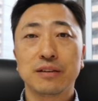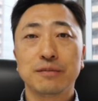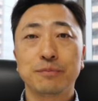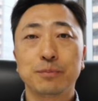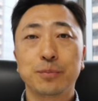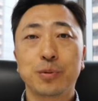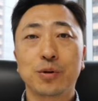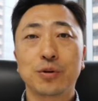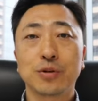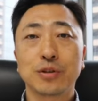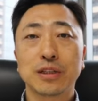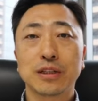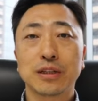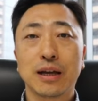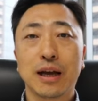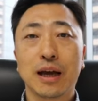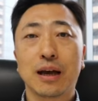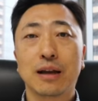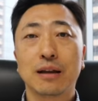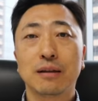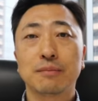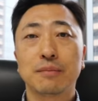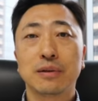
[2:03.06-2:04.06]
important
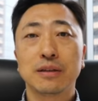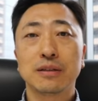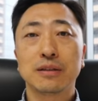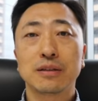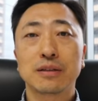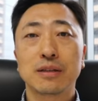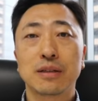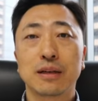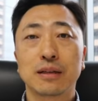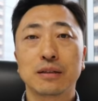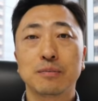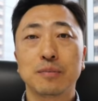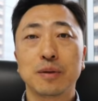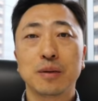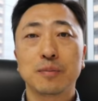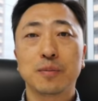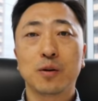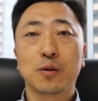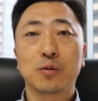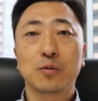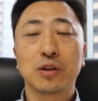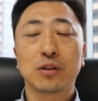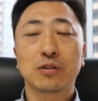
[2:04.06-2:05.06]
element that
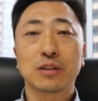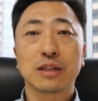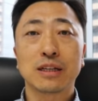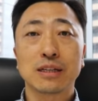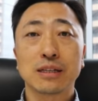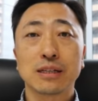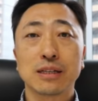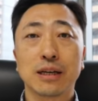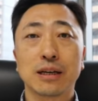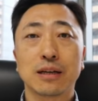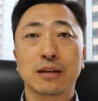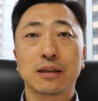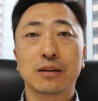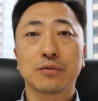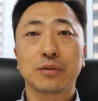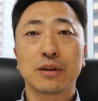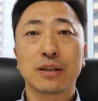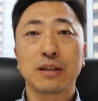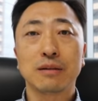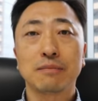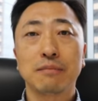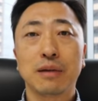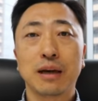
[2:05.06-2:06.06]
people will consider
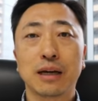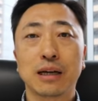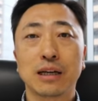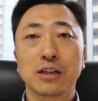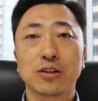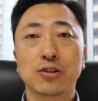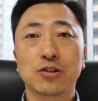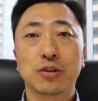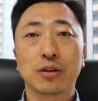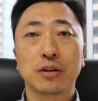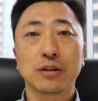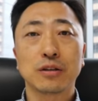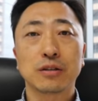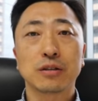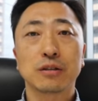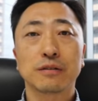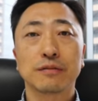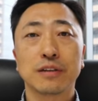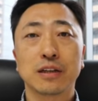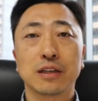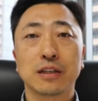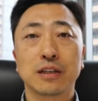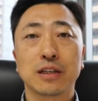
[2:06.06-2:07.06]
when they make a choice
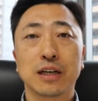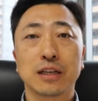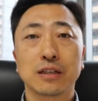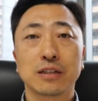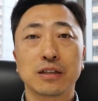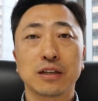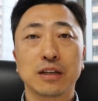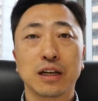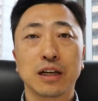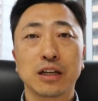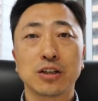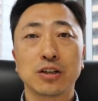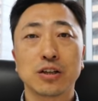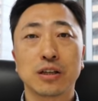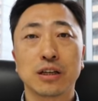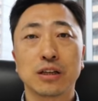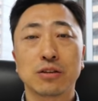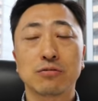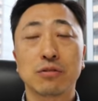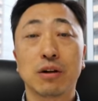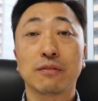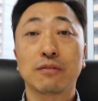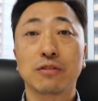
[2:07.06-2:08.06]
of the destination they
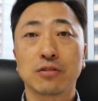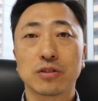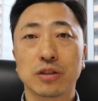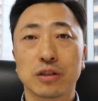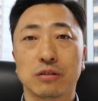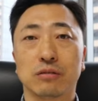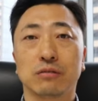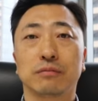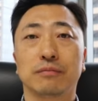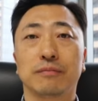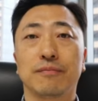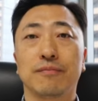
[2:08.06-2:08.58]
travel to.